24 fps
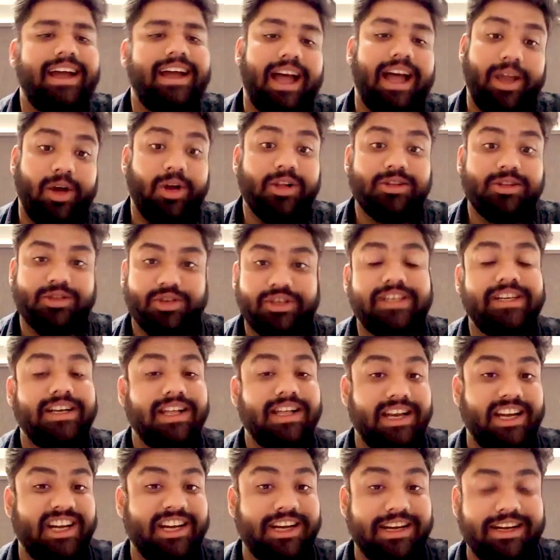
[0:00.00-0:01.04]
I also did a
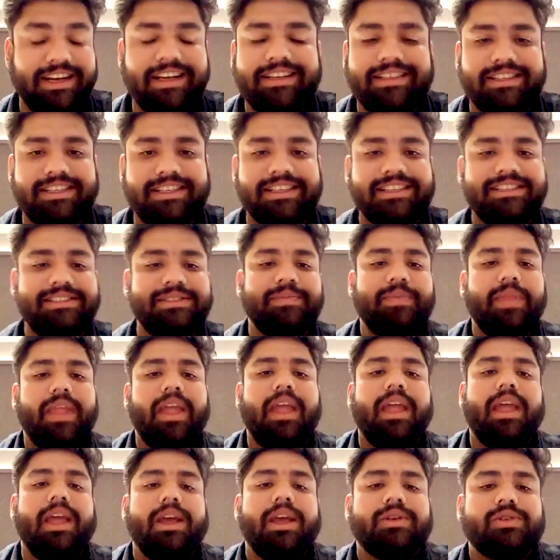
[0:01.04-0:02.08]
little research.
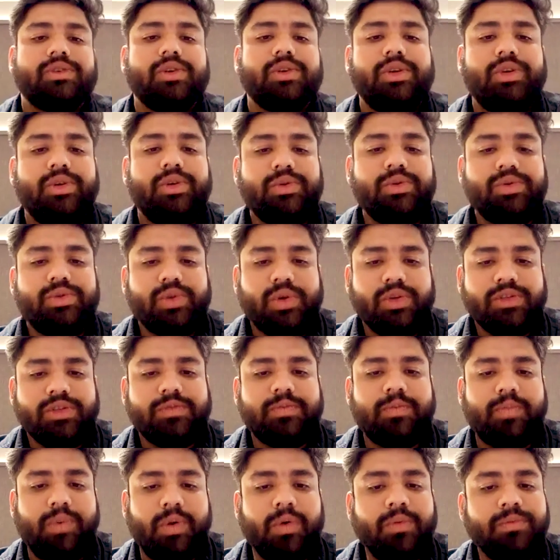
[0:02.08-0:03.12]
So you
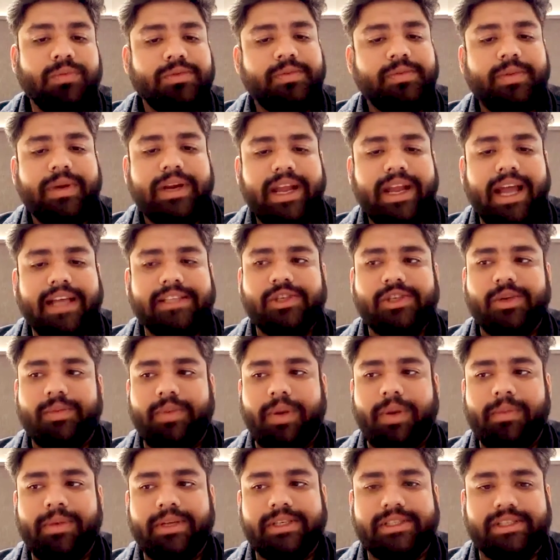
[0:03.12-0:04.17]
chose Bloomsbury as your
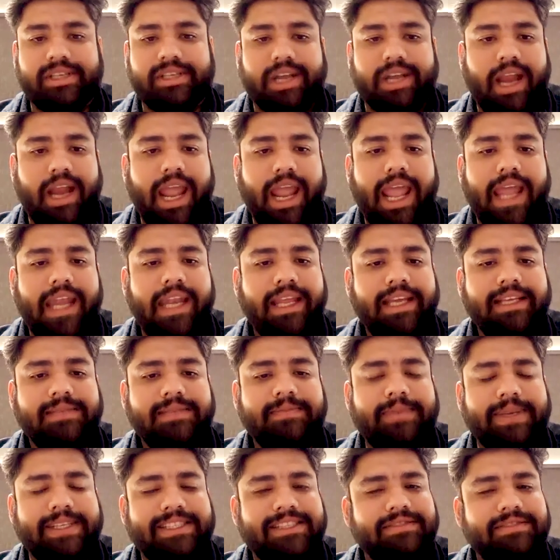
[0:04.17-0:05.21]
publisher. Any
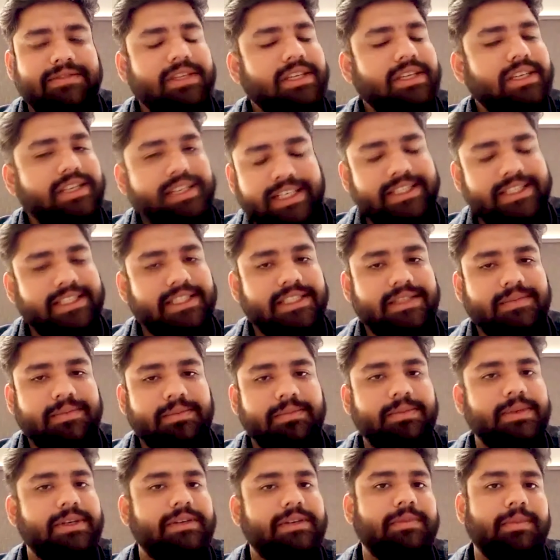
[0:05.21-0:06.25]
specific
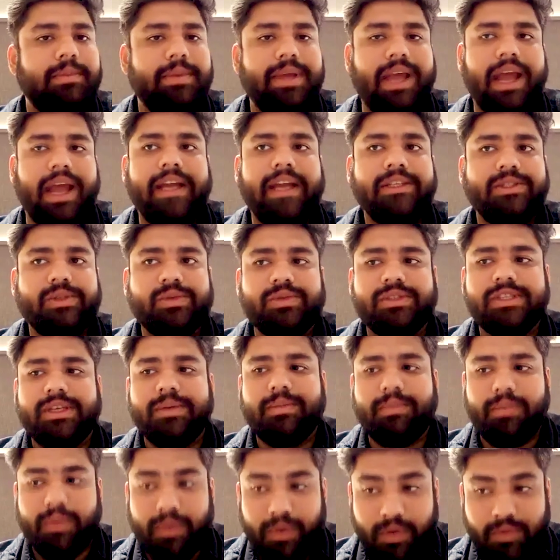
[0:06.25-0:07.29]
reason behind
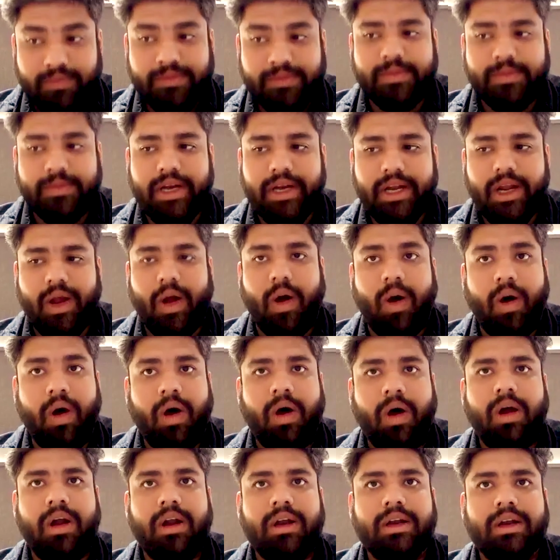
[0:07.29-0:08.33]
choosing Bloomsbury,
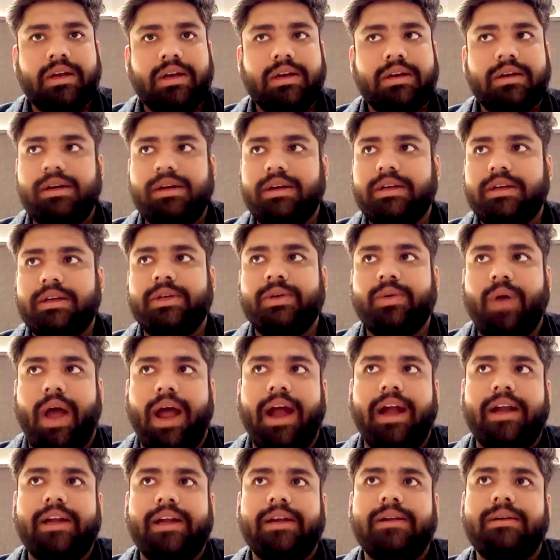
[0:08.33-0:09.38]
or you
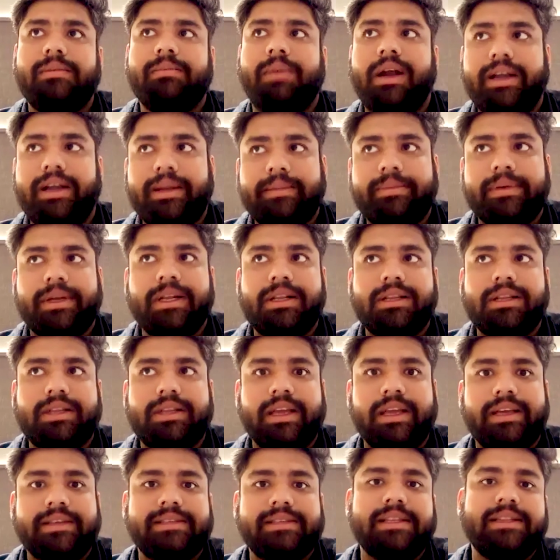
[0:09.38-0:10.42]
had multiple
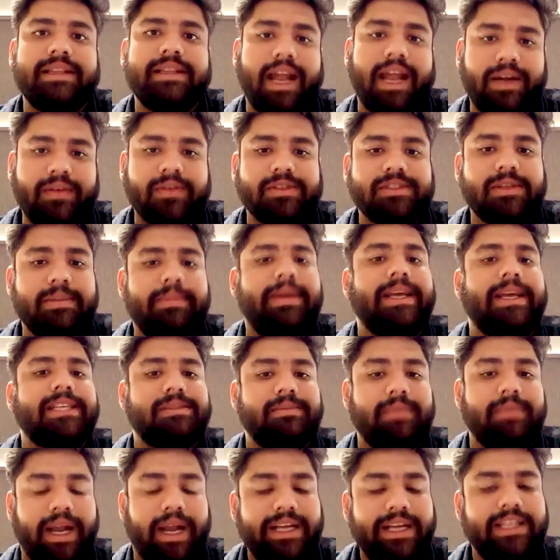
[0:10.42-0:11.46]
things and that was the
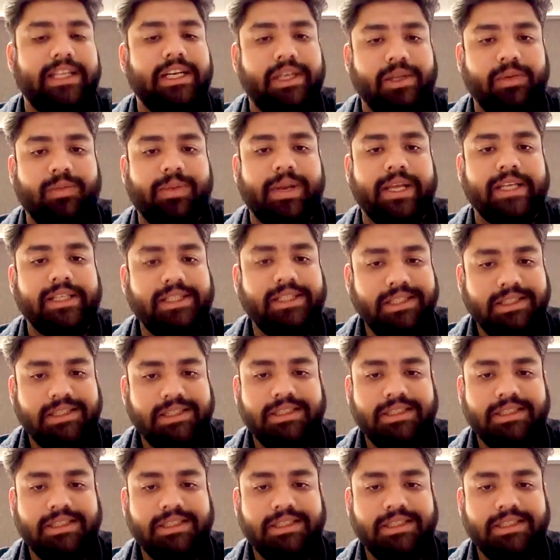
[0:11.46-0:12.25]
best bet that you placed?